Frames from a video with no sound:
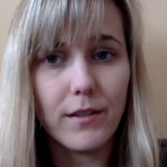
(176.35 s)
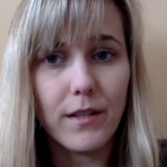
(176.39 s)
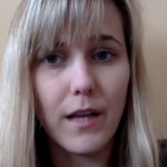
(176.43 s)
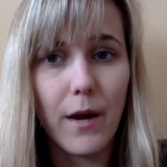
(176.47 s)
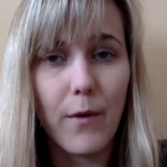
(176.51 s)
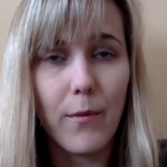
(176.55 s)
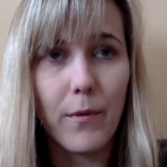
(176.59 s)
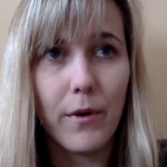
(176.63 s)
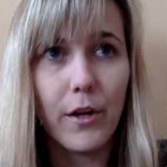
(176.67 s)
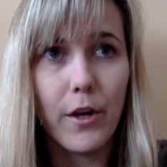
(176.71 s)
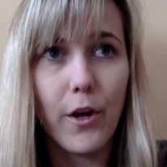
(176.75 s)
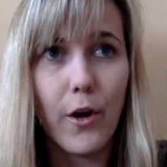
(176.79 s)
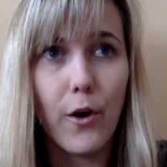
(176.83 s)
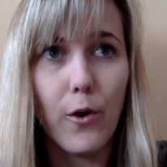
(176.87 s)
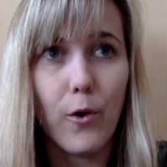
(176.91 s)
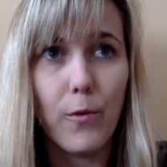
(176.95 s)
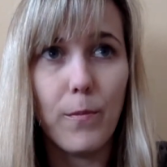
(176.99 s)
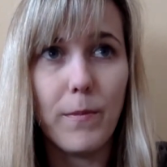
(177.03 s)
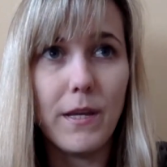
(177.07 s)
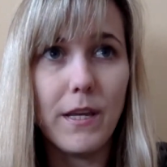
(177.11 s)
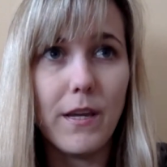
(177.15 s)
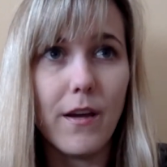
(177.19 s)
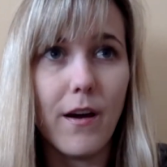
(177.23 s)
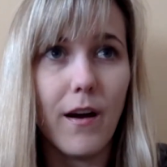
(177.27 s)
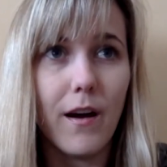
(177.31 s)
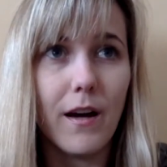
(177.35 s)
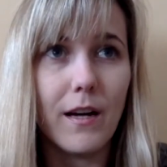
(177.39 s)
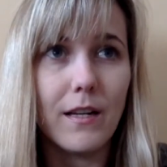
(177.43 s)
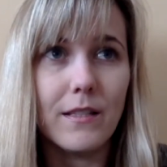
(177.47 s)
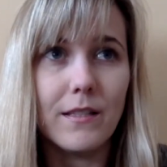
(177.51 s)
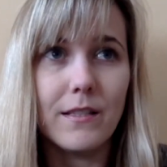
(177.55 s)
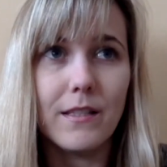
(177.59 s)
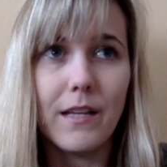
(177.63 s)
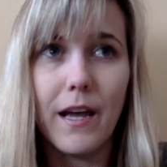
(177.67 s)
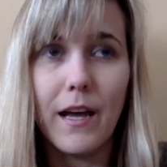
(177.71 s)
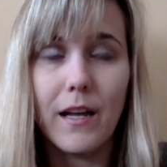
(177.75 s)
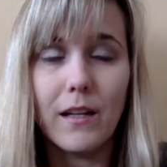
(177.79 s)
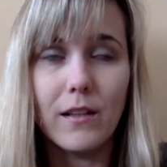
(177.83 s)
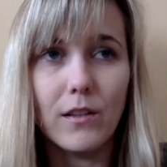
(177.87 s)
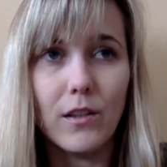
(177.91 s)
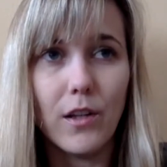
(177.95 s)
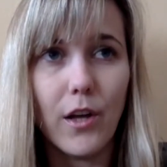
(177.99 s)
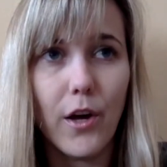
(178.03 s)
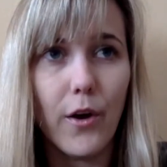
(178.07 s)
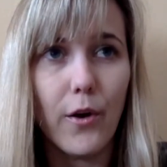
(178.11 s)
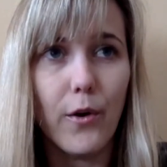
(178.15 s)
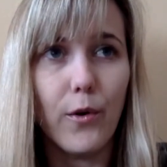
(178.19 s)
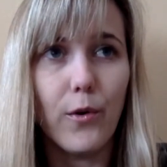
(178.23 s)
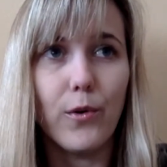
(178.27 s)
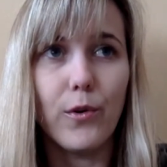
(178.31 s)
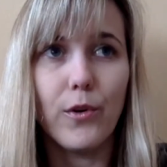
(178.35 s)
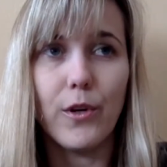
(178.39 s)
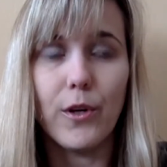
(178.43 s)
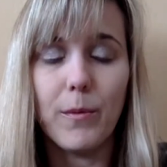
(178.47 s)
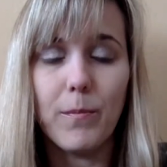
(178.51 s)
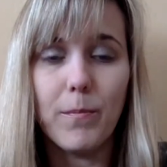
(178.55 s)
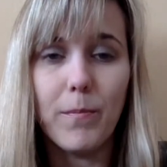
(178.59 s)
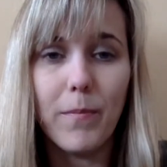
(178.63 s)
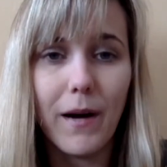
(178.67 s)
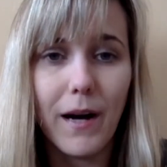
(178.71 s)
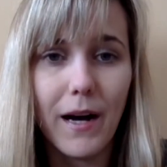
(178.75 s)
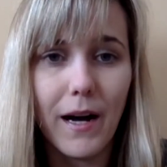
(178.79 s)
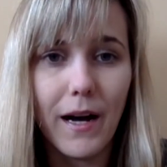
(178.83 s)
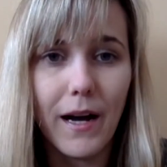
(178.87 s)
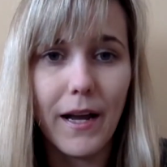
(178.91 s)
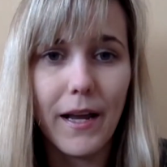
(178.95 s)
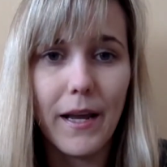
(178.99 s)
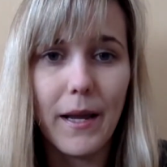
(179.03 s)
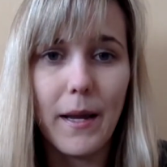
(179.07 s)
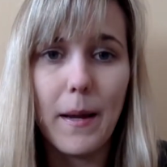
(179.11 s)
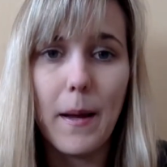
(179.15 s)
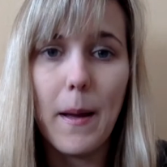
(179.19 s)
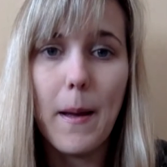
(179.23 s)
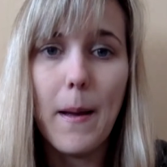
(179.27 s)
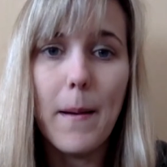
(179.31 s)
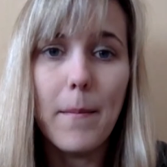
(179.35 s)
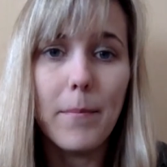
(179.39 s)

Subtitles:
I want to go beyond hello, goodbye,